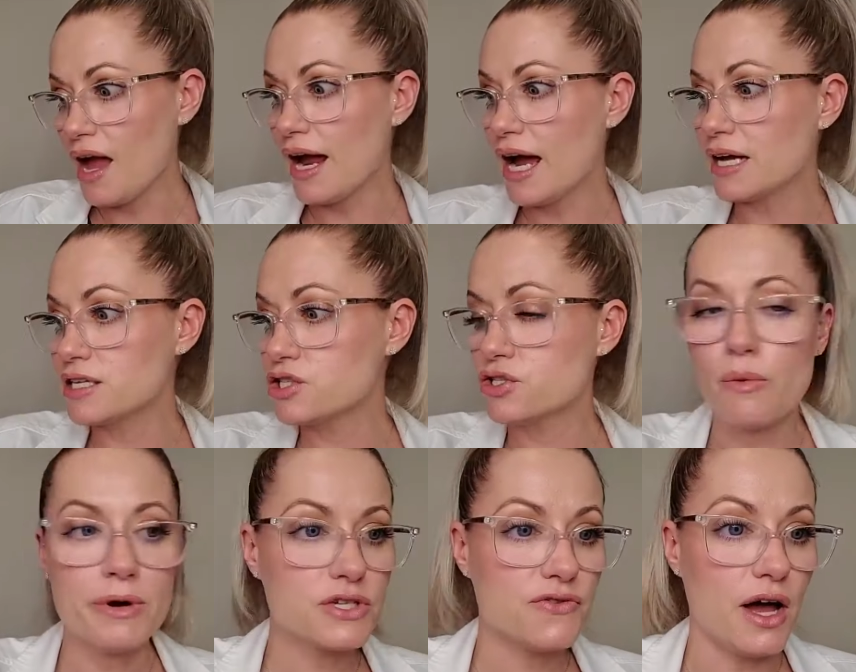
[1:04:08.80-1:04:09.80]
I had
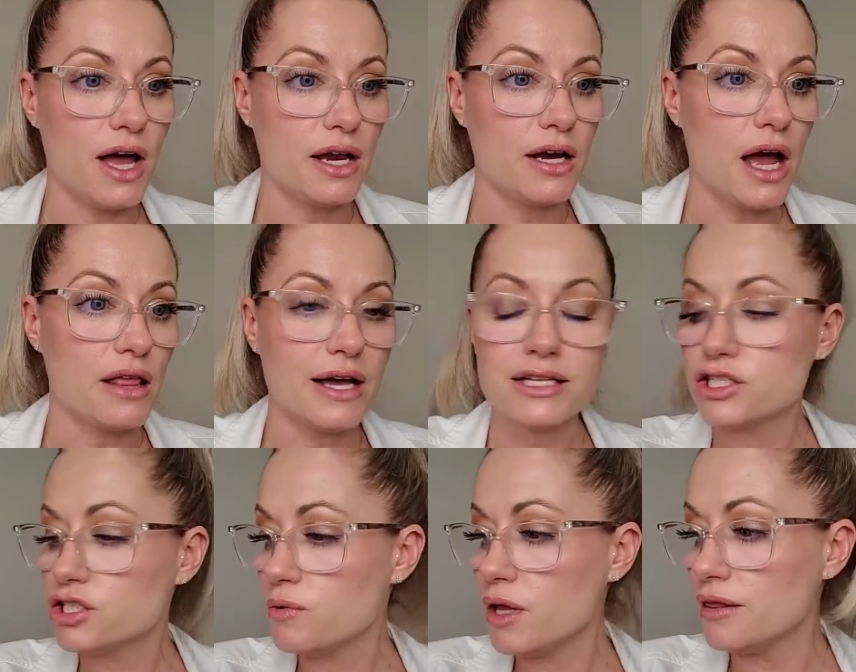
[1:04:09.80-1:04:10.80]
so much fun.
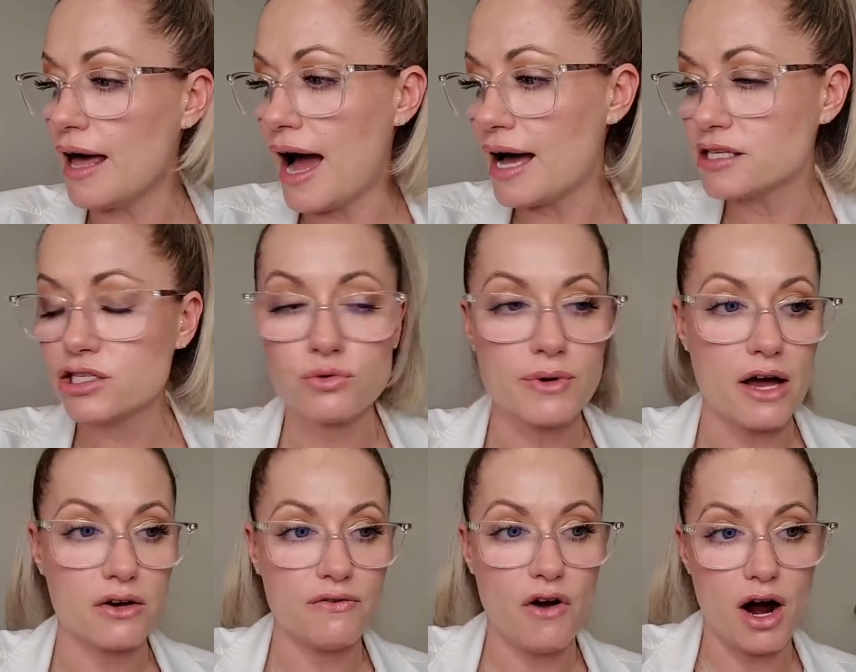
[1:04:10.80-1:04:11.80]
Let's do a last
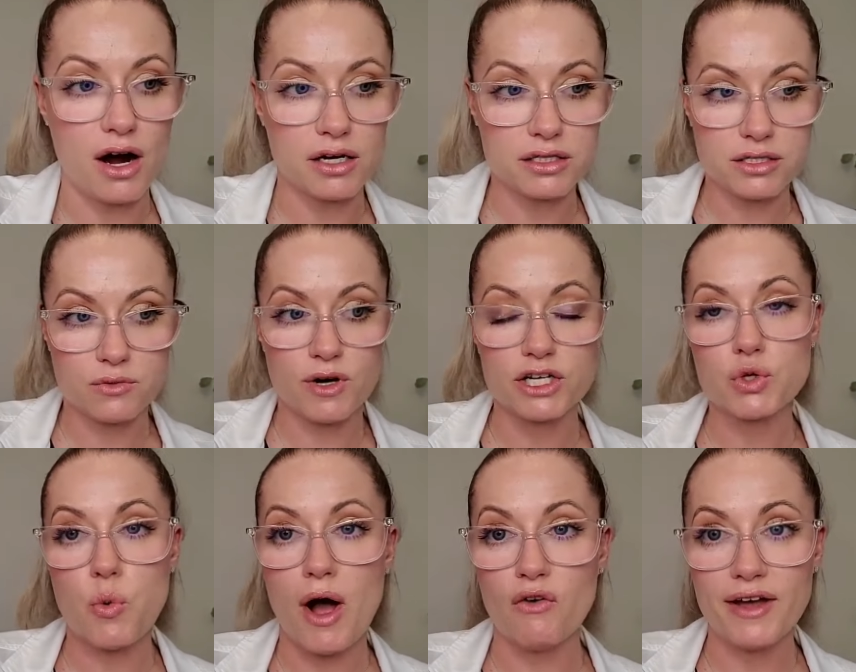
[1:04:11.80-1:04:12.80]
round of hearts. We're at
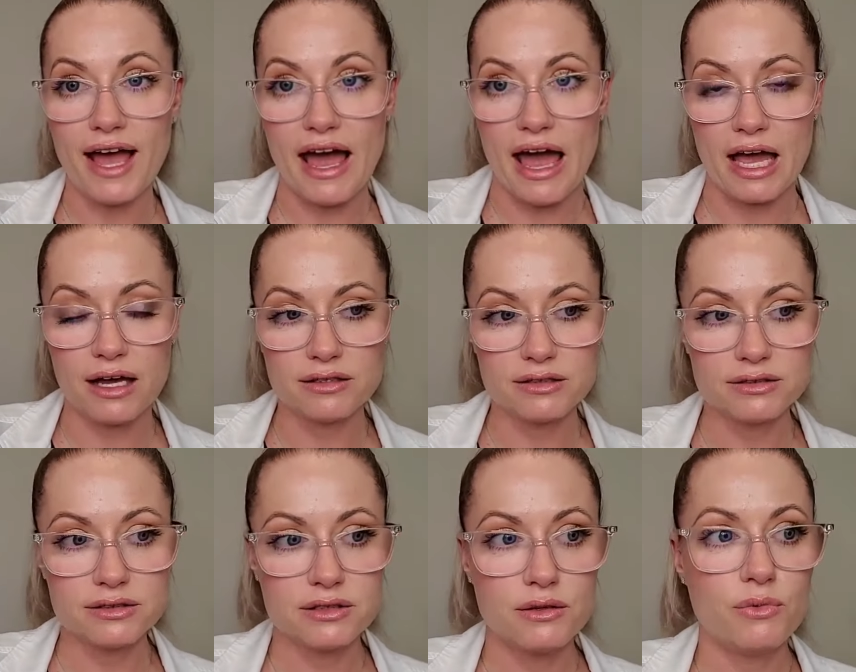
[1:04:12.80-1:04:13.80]
12K.
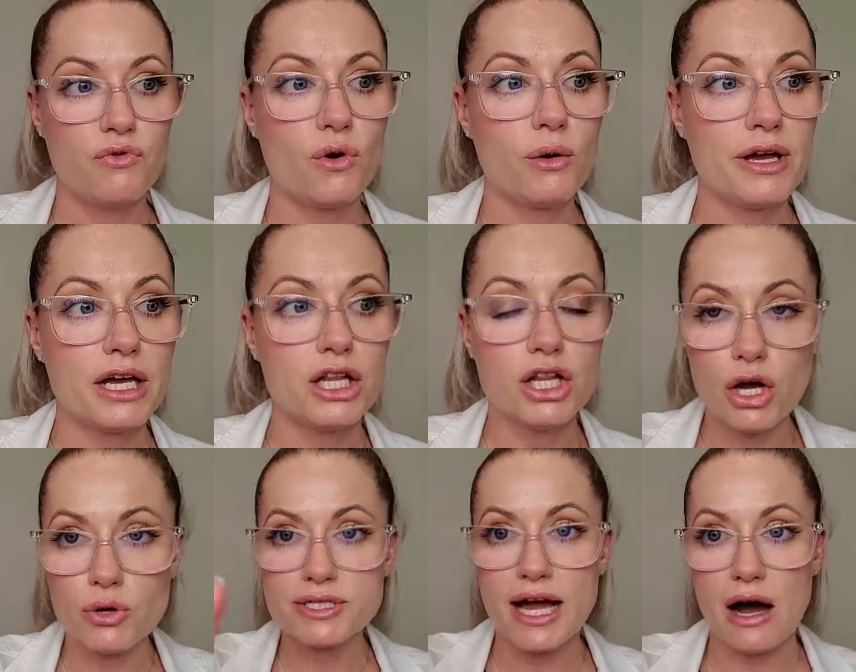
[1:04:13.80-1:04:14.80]
Before we
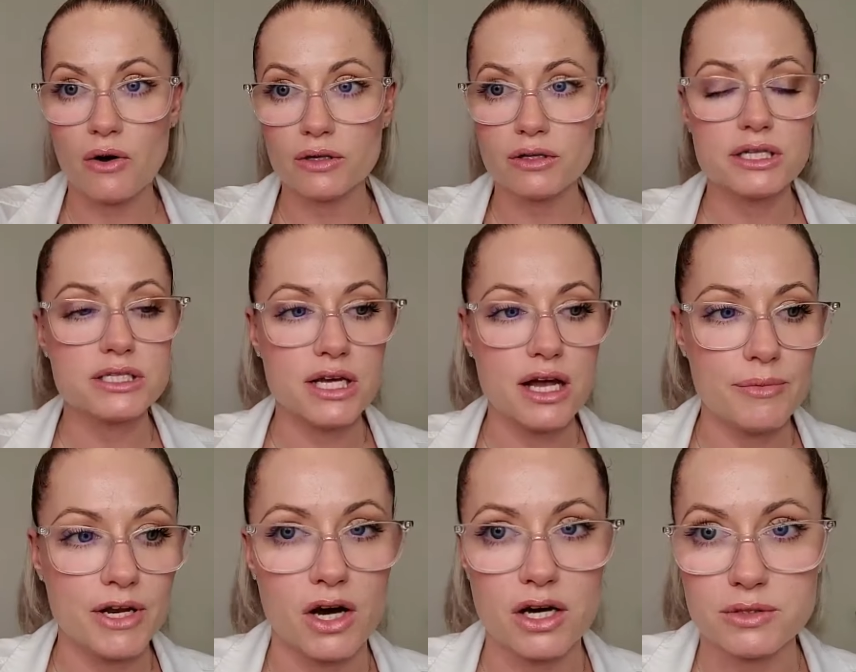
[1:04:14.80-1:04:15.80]
close out, let's see how
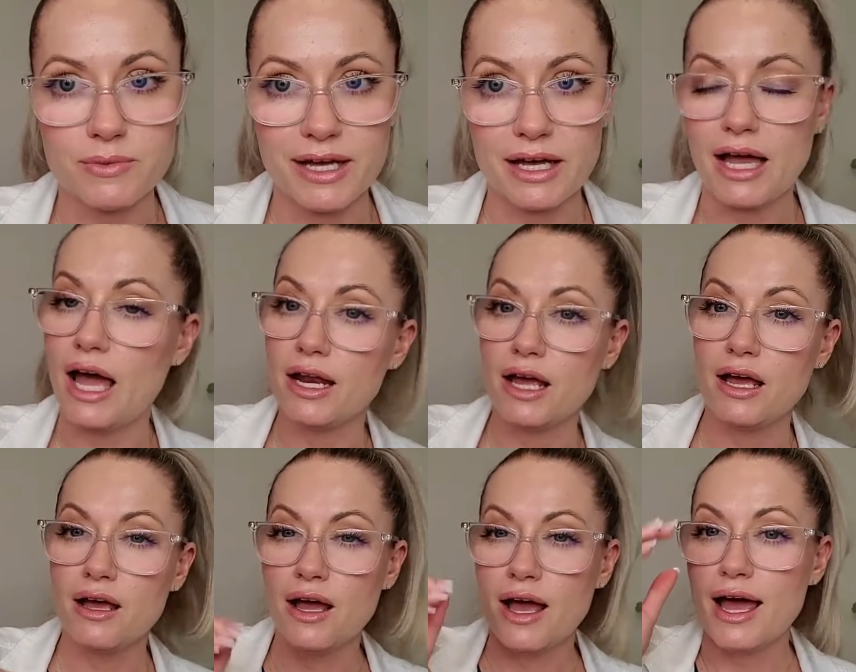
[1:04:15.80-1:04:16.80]
many hearts we can get.
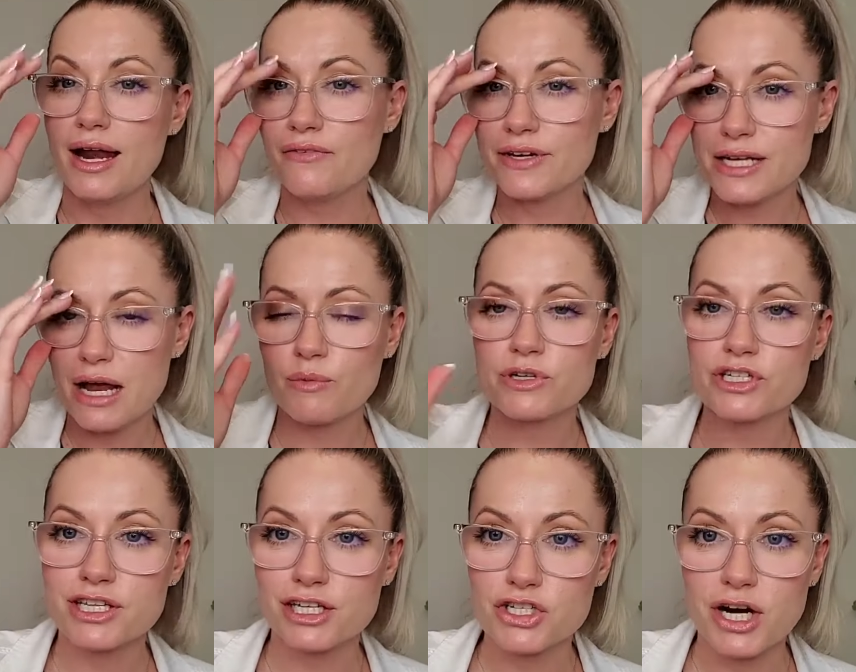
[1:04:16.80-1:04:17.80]
And every time we're
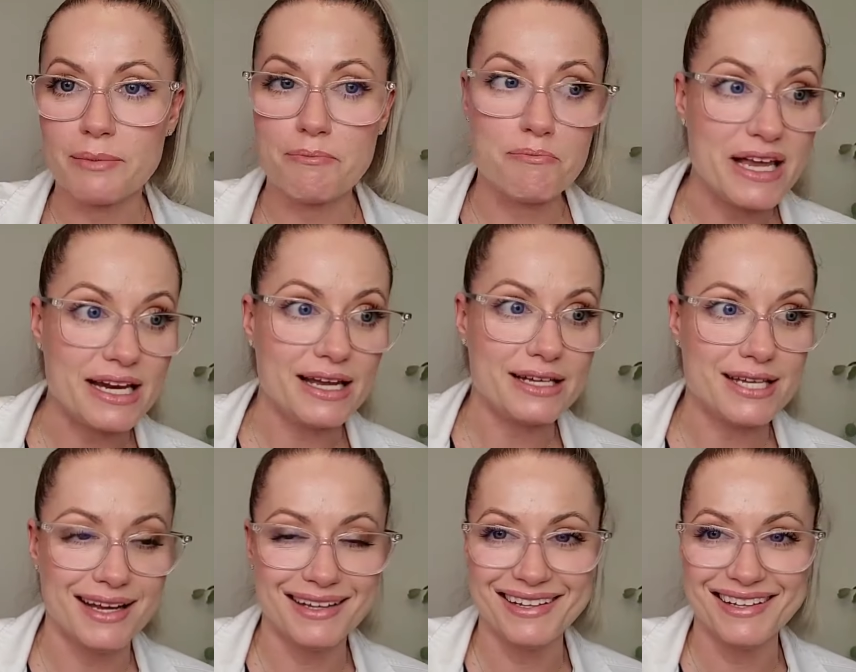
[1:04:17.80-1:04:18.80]
just gonna try and beat it.